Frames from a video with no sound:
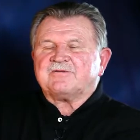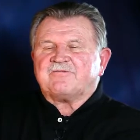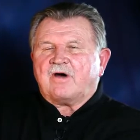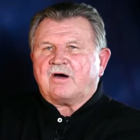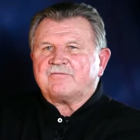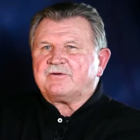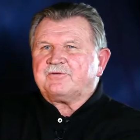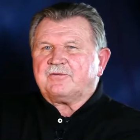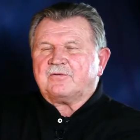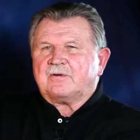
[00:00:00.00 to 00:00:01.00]
evolved
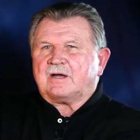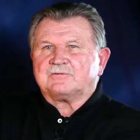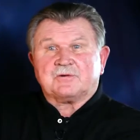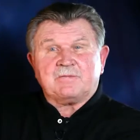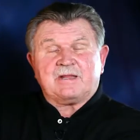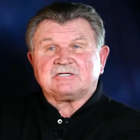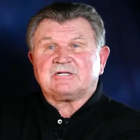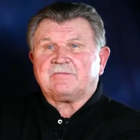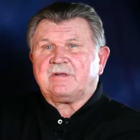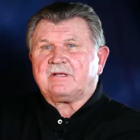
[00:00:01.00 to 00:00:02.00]
into a
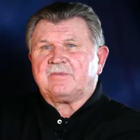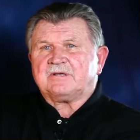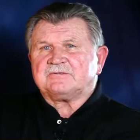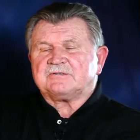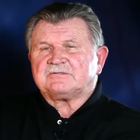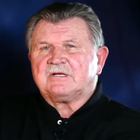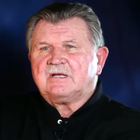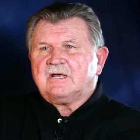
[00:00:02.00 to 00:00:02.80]
tremendously big business.